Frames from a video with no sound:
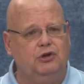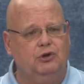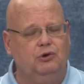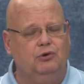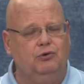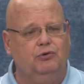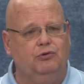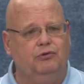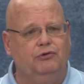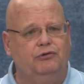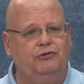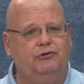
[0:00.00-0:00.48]

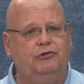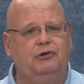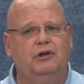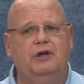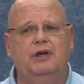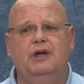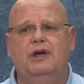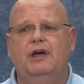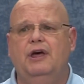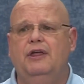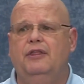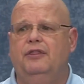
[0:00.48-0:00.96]
use
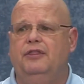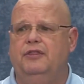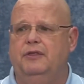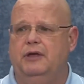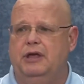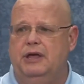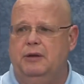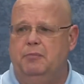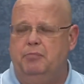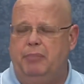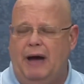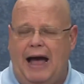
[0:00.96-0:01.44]

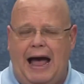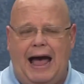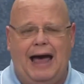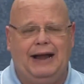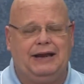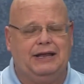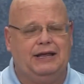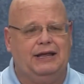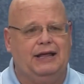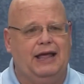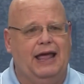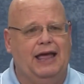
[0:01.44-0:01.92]
the
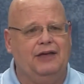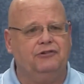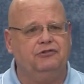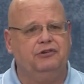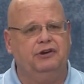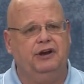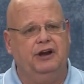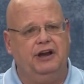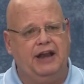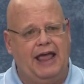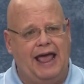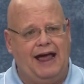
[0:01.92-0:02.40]
body
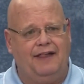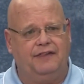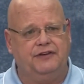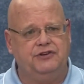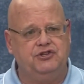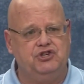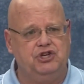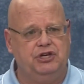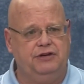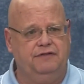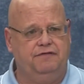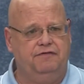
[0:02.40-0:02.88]
as an
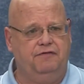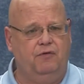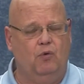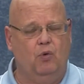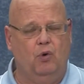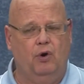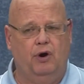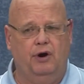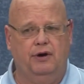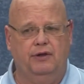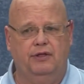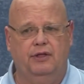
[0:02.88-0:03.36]
analogy
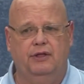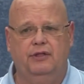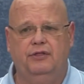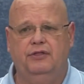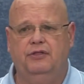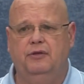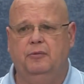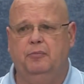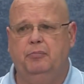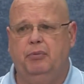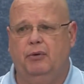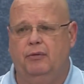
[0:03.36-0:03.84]
for
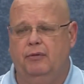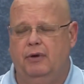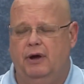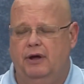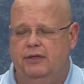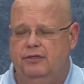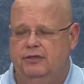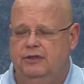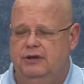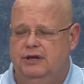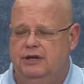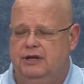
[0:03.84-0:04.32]

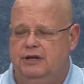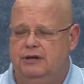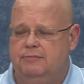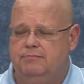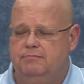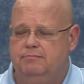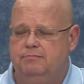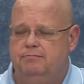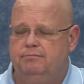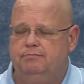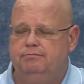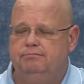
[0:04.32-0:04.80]
the
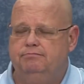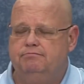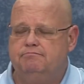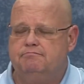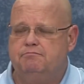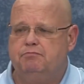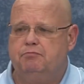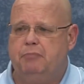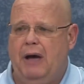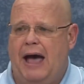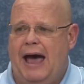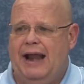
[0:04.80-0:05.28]

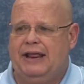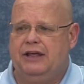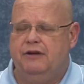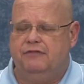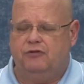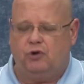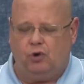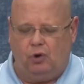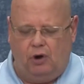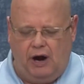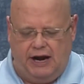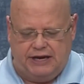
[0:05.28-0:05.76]
body
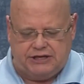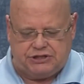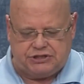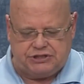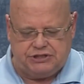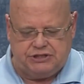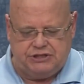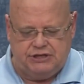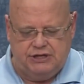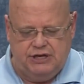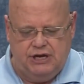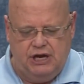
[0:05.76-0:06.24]
of
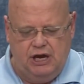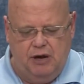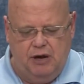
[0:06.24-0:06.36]
Christ,